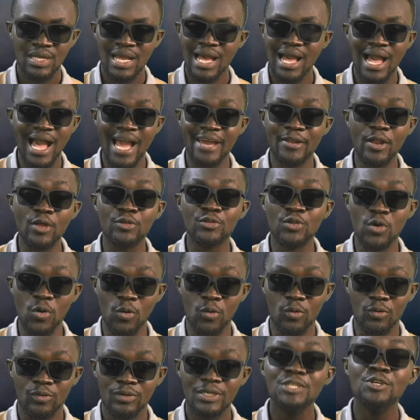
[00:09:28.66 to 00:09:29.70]
I don't
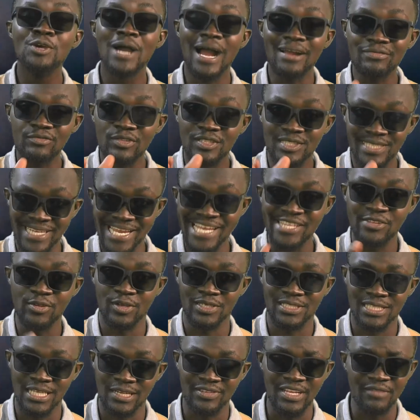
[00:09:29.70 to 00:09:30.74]
know. You have to say it
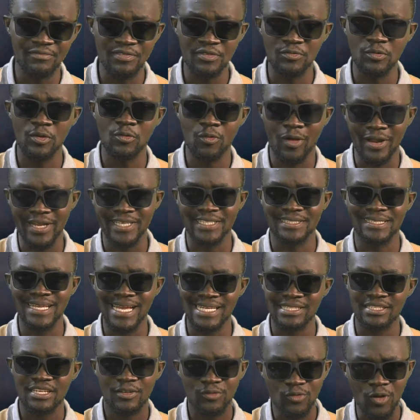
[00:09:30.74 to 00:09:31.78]
yourself. David Wood, what is
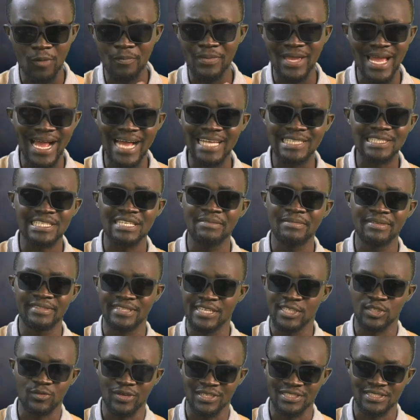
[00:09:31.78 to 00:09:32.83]
that? Don't be asking me
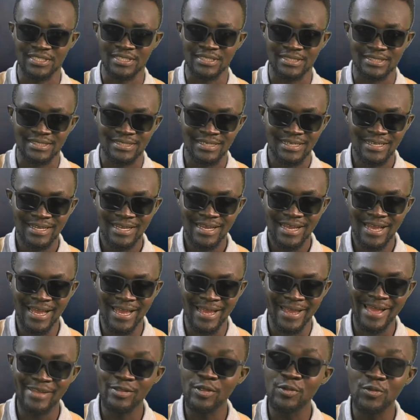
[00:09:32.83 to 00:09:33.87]
these questions.
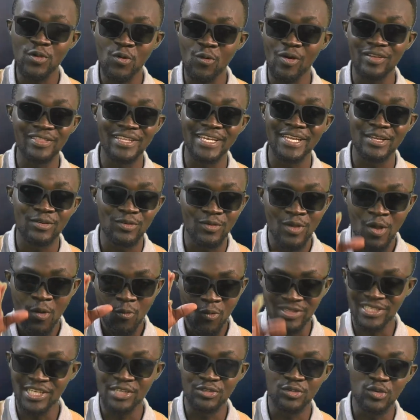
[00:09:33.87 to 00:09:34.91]
I don't know what they
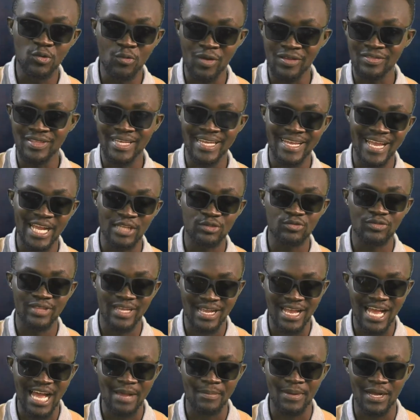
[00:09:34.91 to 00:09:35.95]
do when they get to the
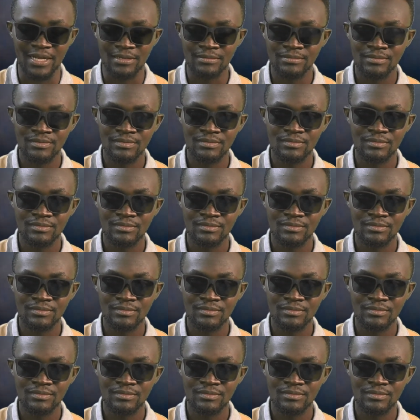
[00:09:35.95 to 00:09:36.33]
Kaaba.